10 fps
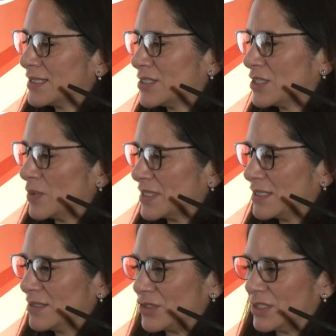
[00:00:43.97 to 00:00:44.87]
she was
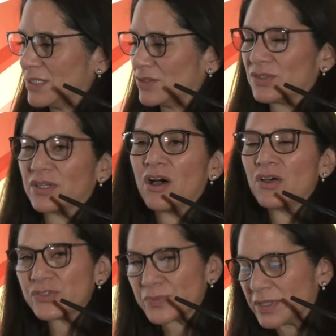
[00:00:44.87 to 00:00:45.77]
interned into the
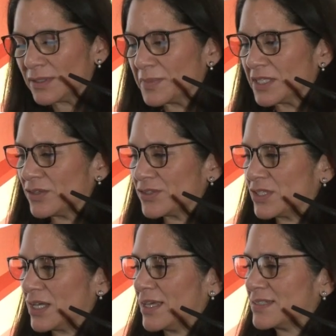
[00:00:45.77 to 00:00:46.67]
hospital because
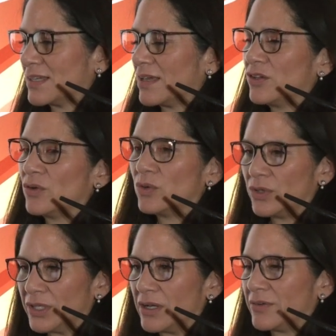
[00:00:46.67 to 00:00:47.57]
she has a
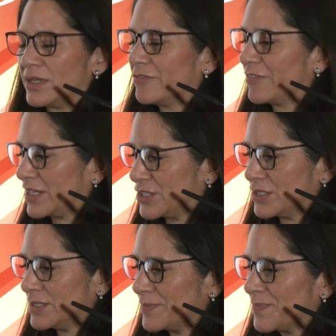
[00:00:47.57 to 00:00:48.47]
urinary infection.